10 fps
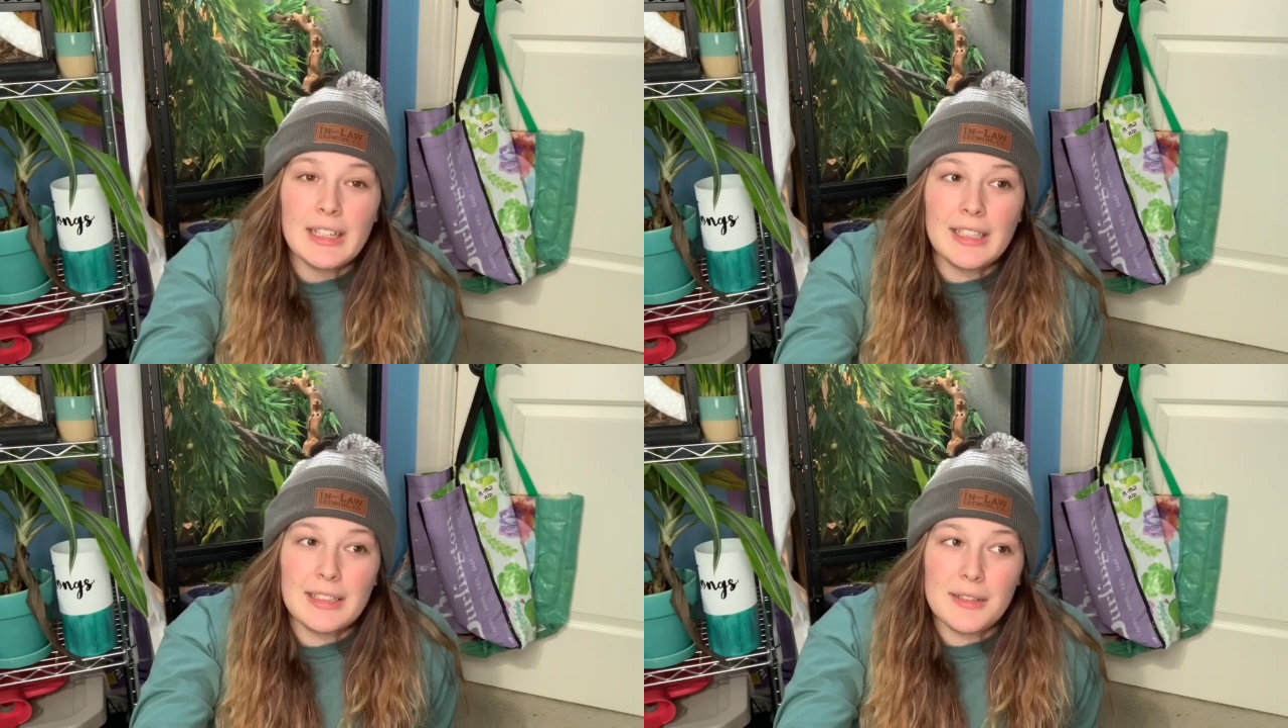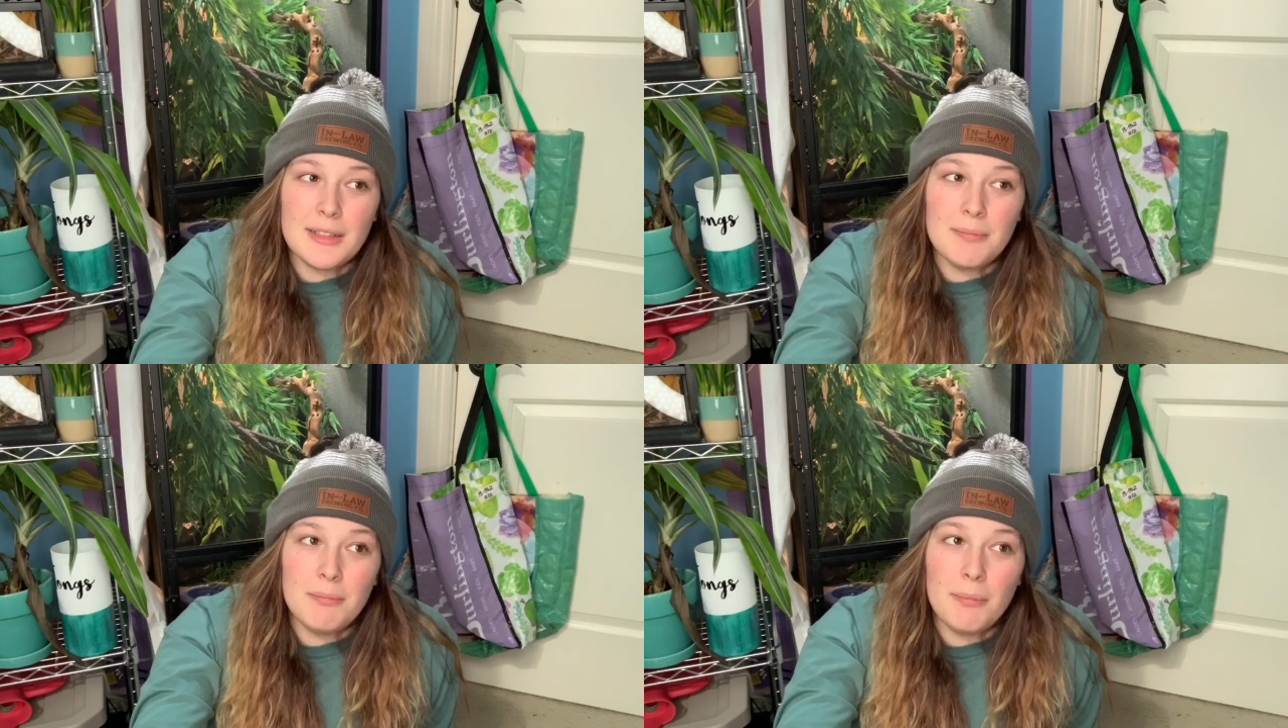Like, this
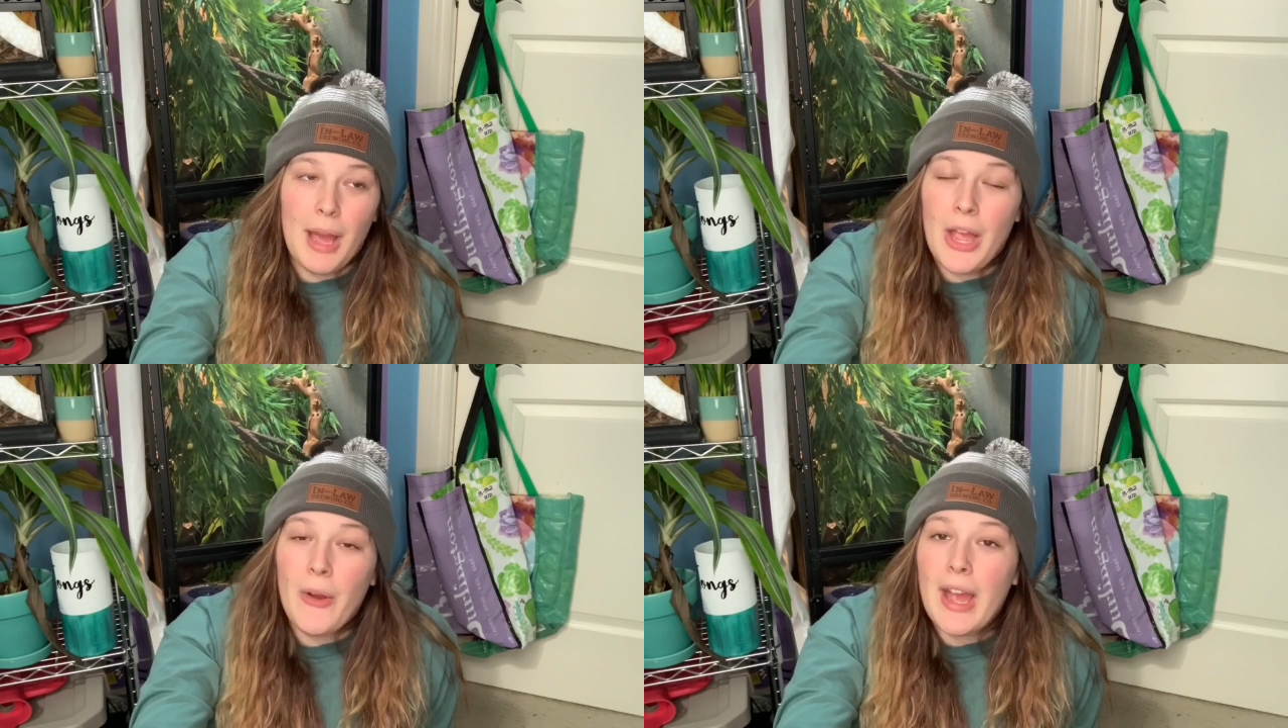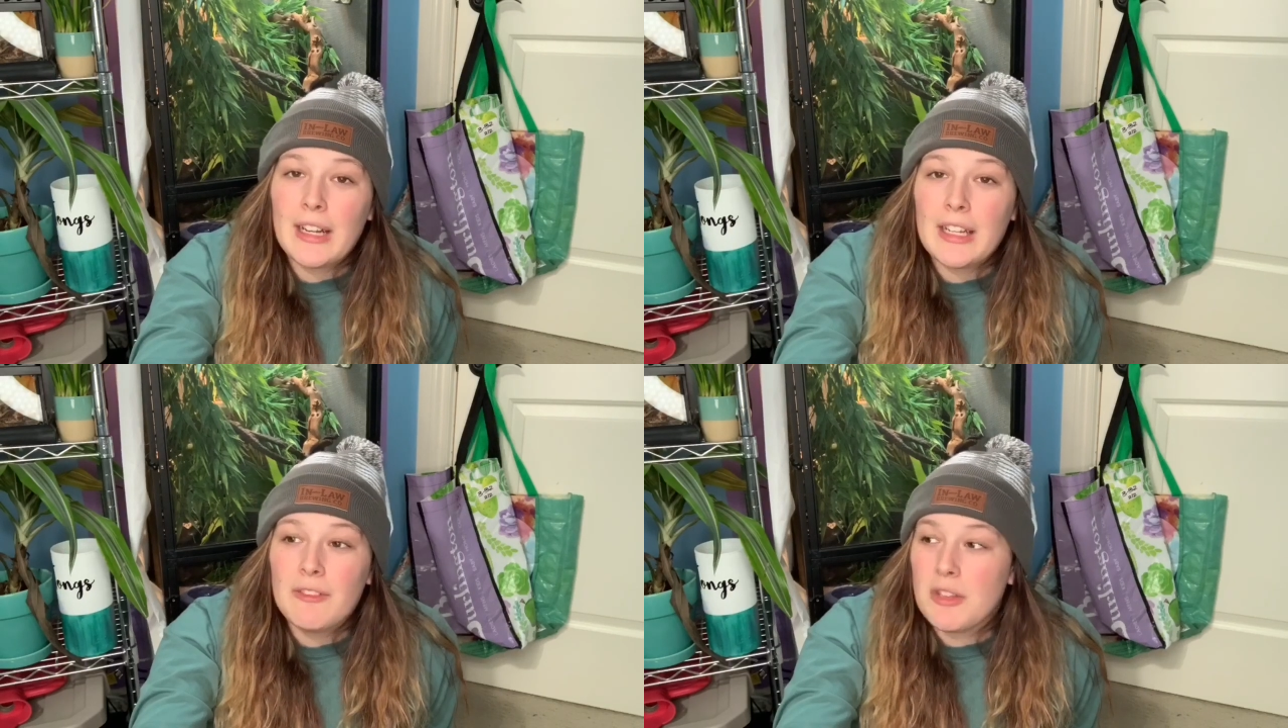isn't
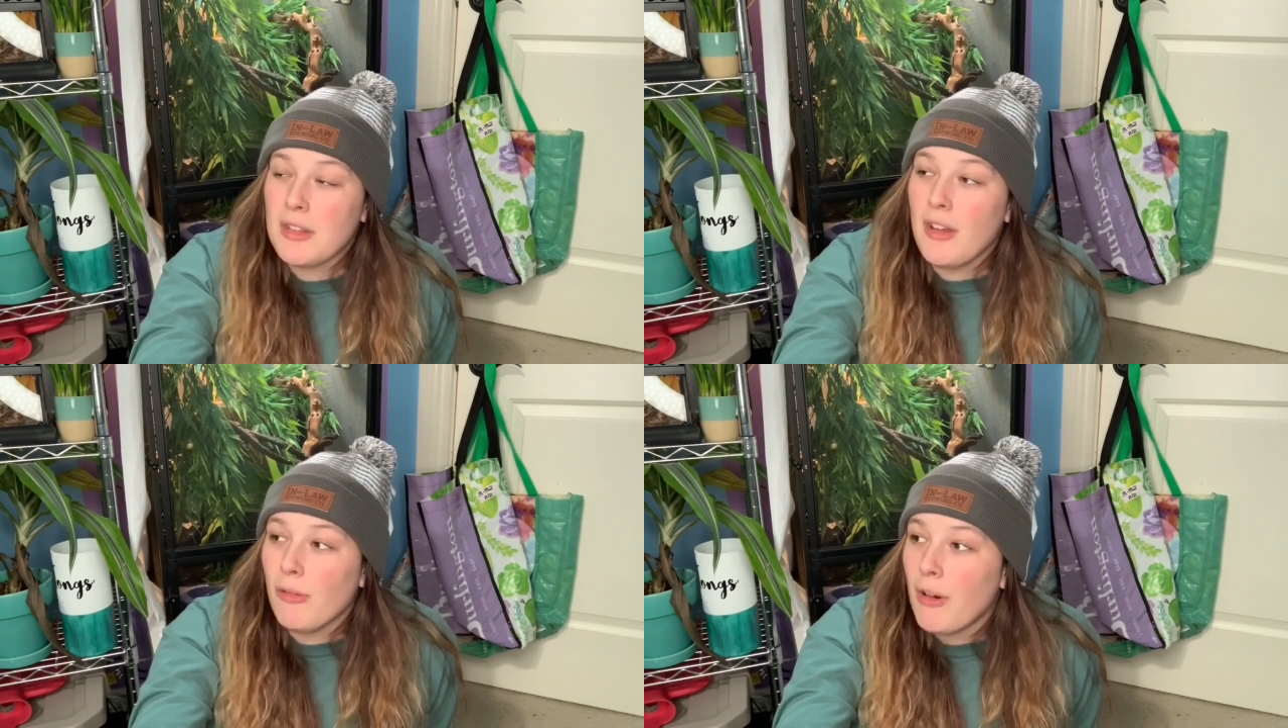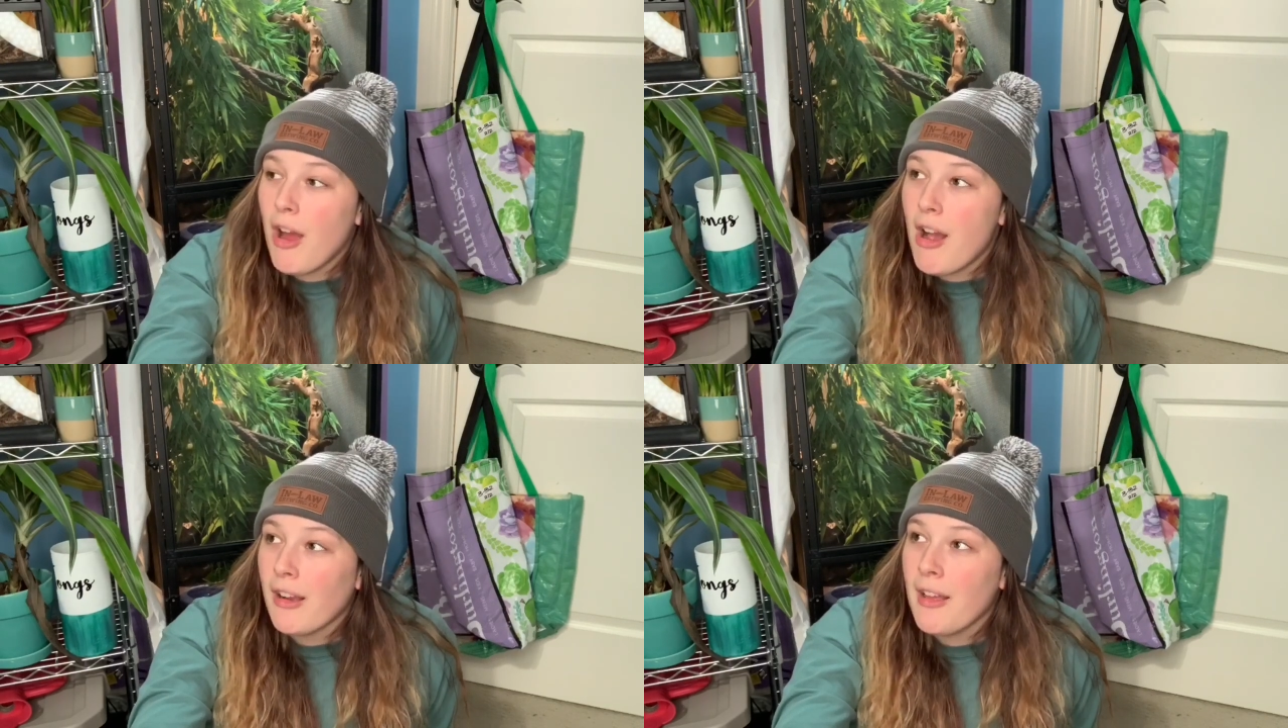bioactive, this is all
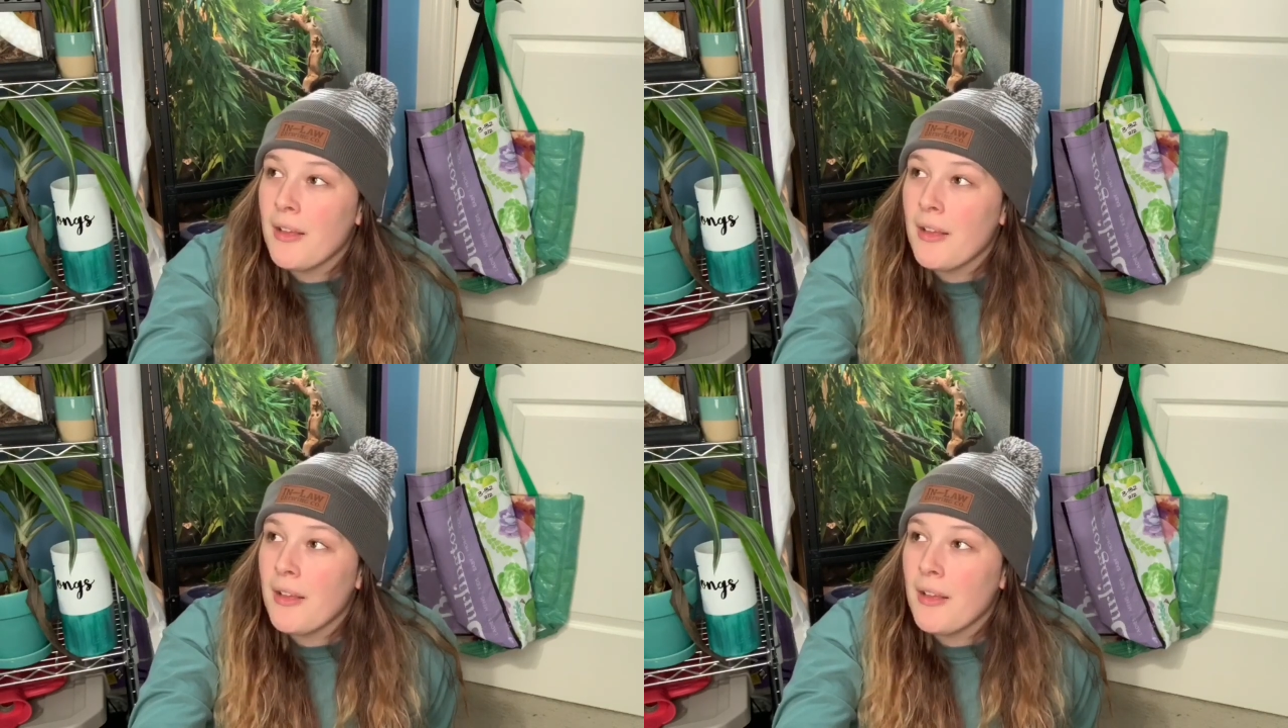wrong.